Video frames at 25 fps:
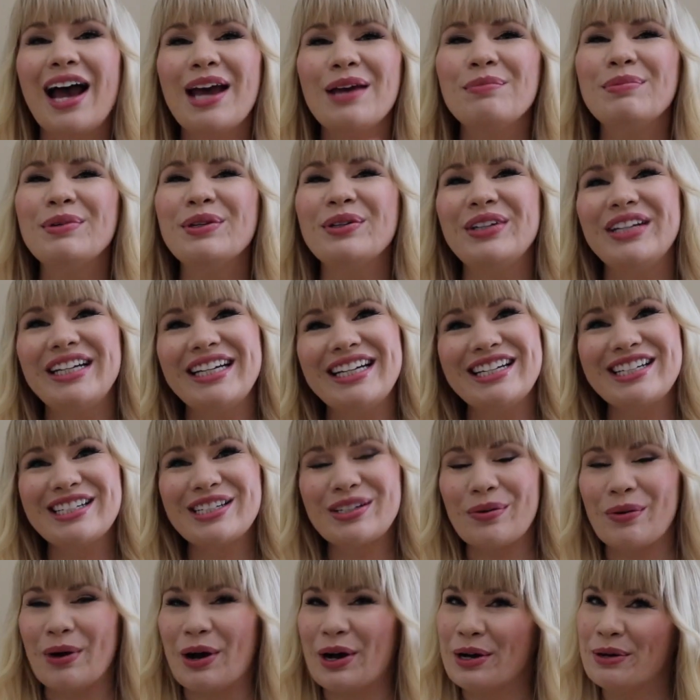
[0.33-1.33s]
Hi beauties,
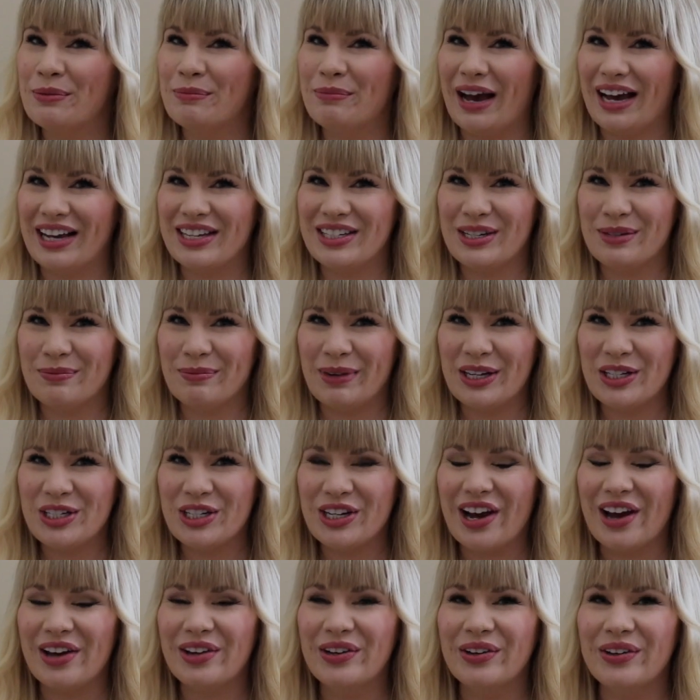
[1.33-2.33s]
welcome back to my
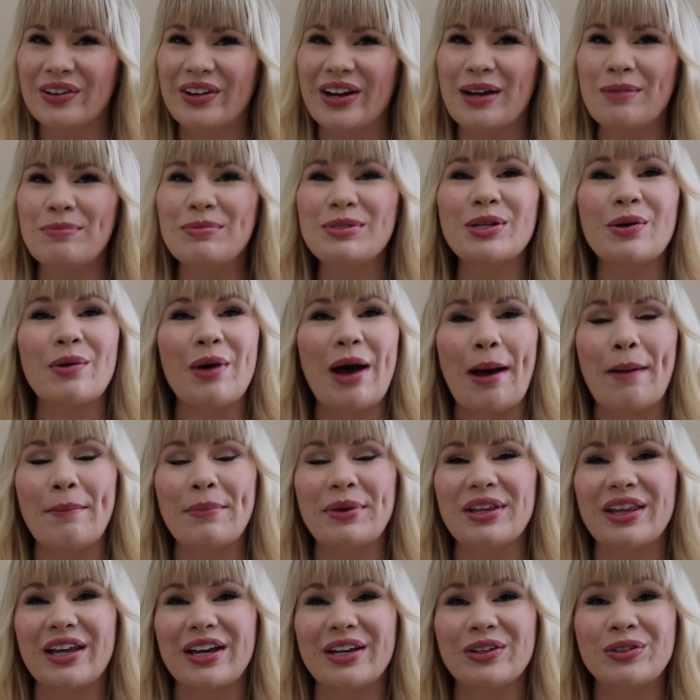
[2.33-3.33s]
channel. I'm so
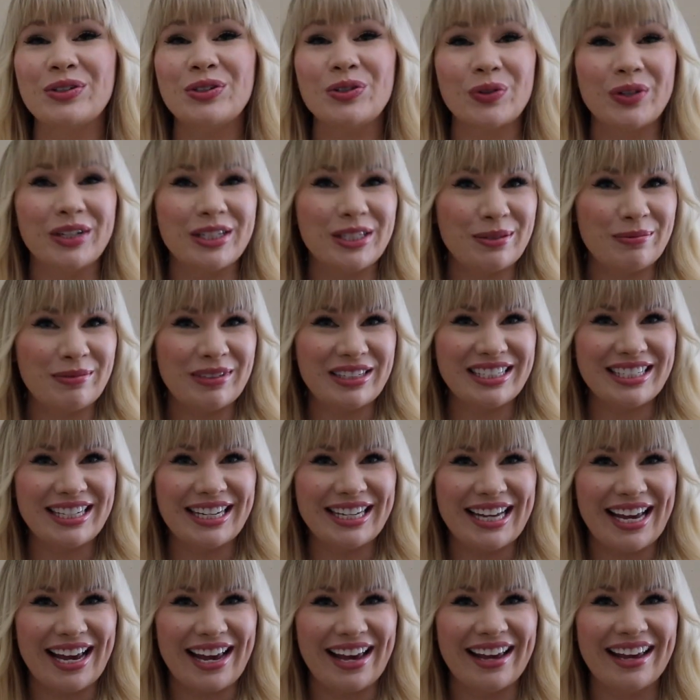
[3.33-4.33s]
happy that you joined me
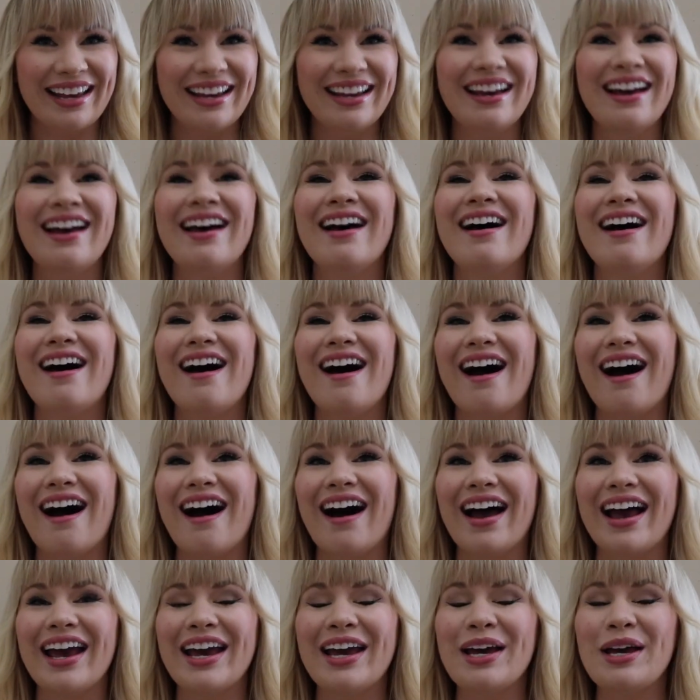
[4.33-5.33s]
today.
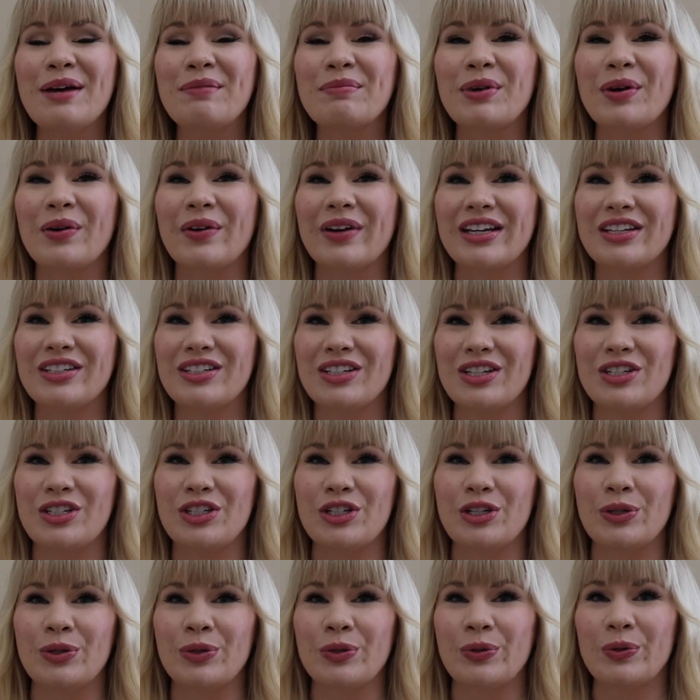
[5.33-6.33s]
I am going to
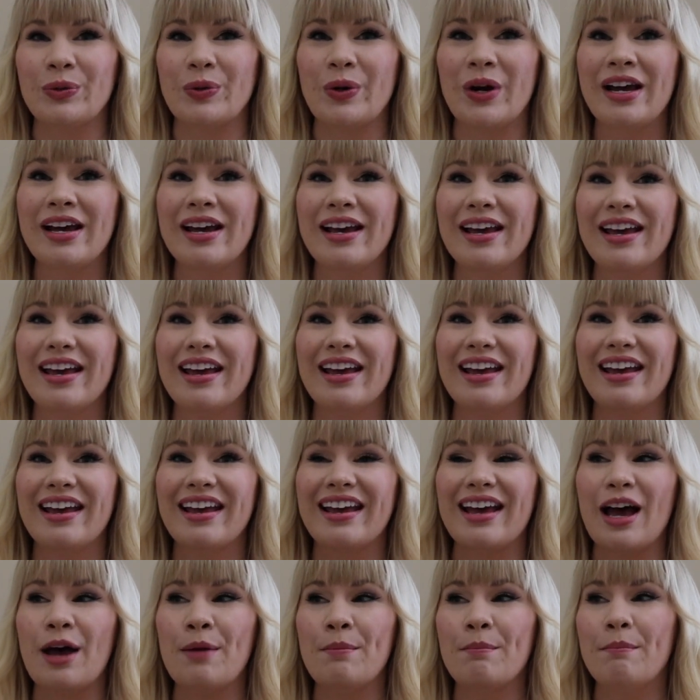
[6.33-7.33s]
do
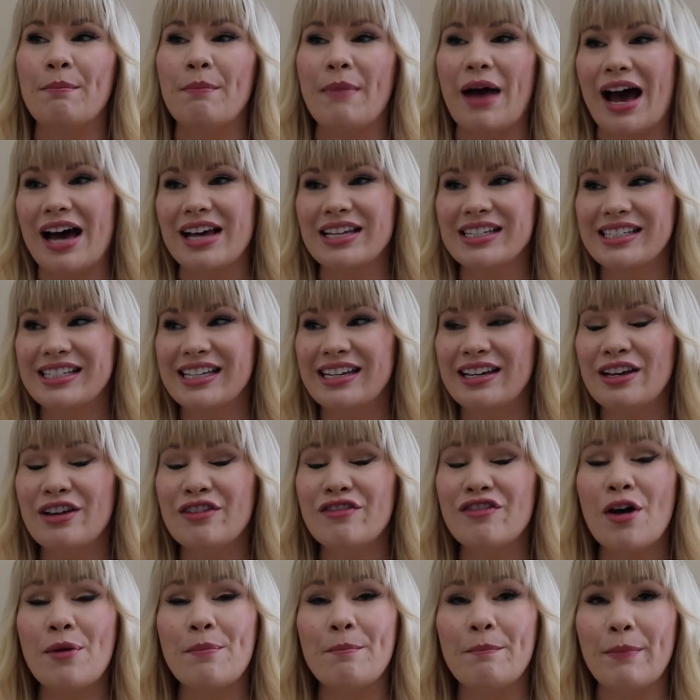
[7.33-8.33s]
a
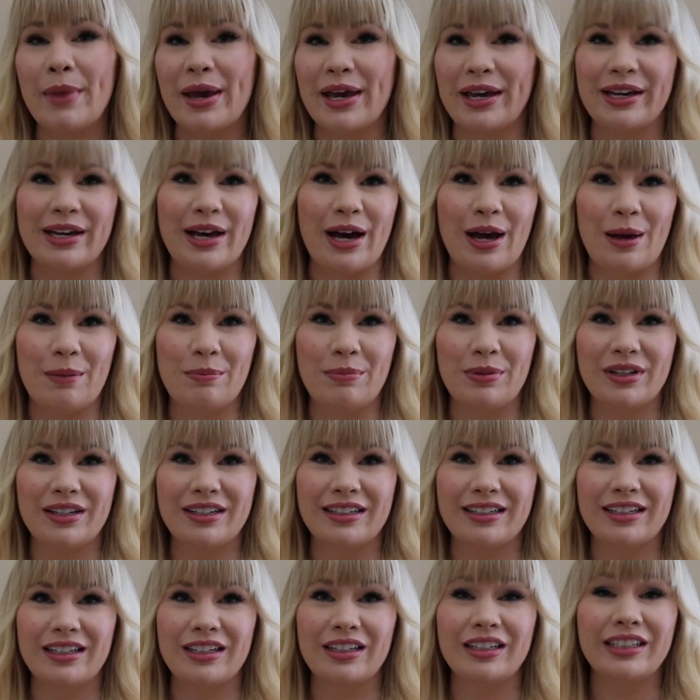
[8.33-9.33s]
massive makeup
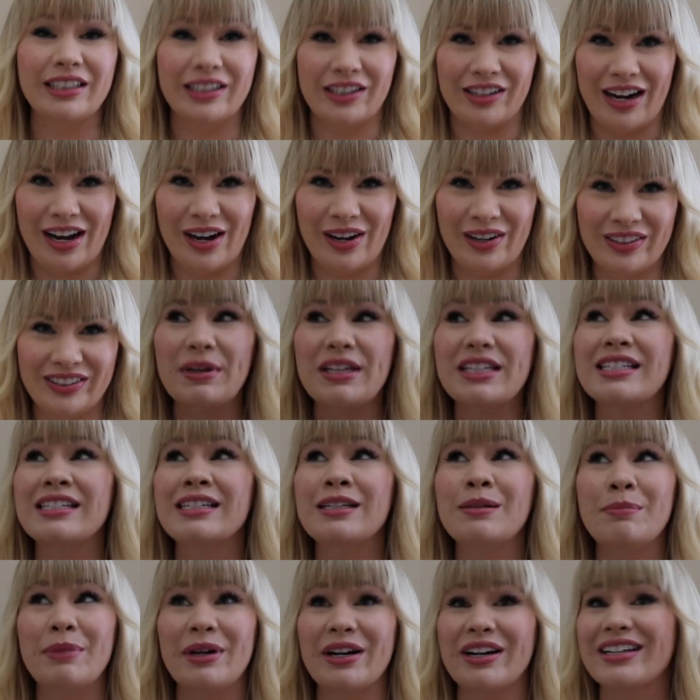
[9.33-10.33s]
clear out. It's
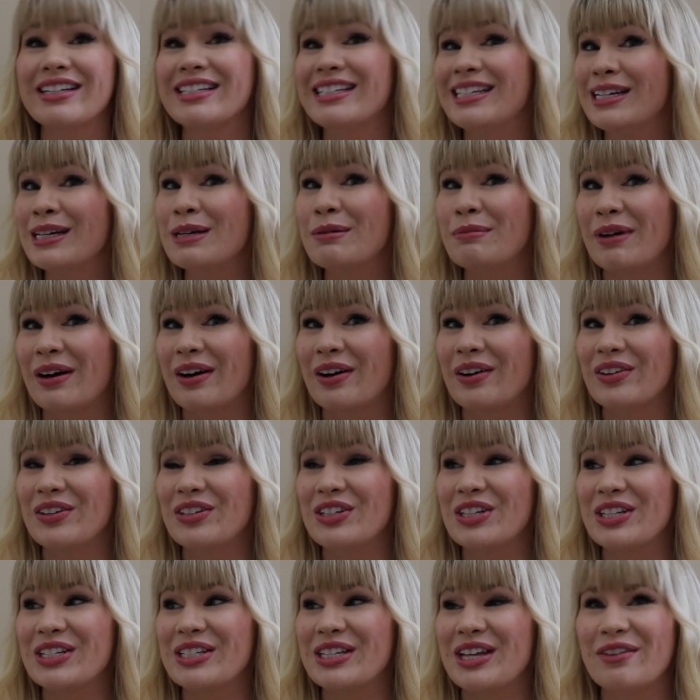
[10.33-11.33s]
an embarrassing amount,
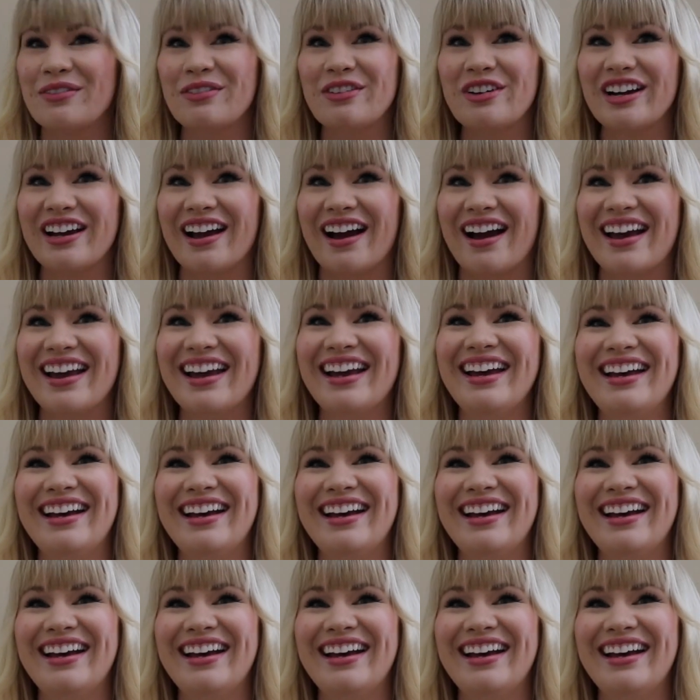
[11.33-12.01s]
just FYI.